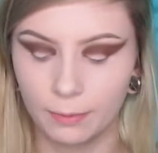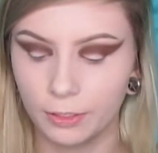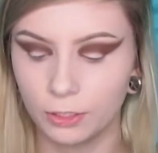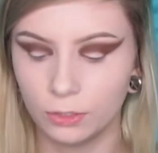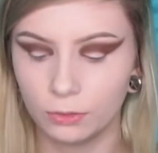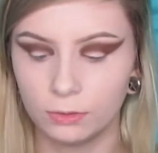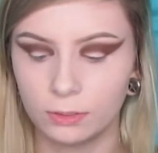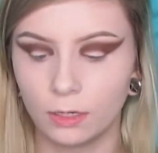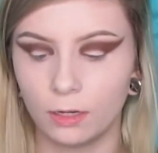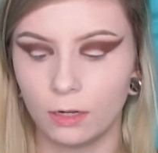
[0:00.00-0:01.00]
I'm going to use
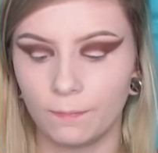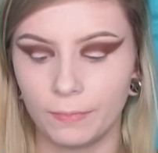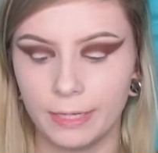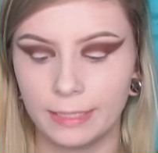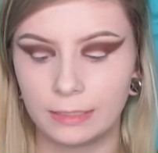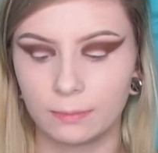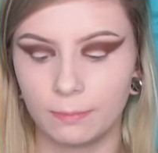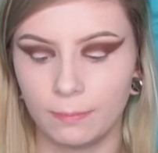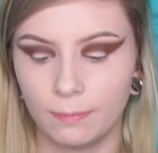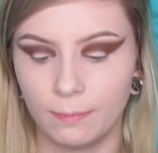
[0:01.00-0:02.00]
NYX
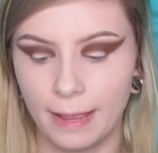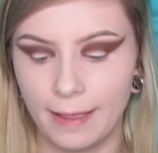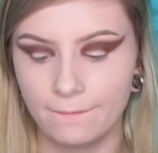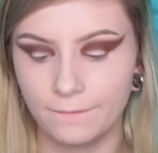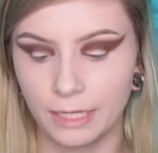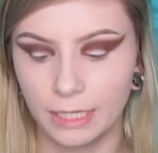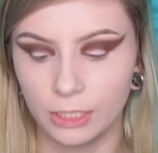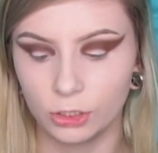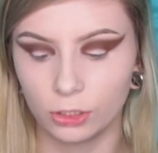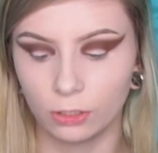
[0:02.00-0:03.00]
Matte
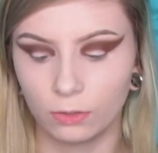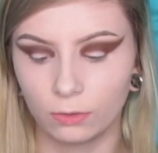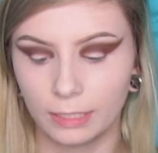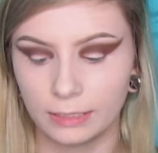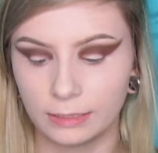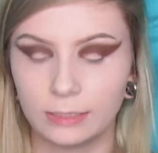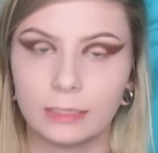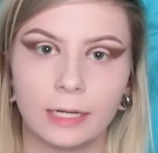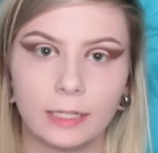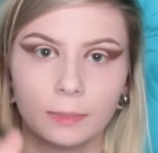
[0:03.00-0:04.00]
Finish Long Lasting
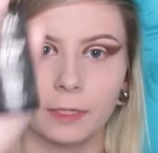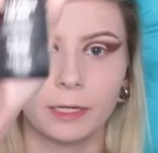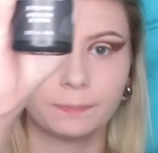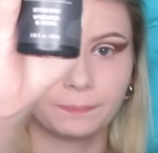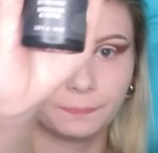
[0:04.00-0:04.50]
Setting Spray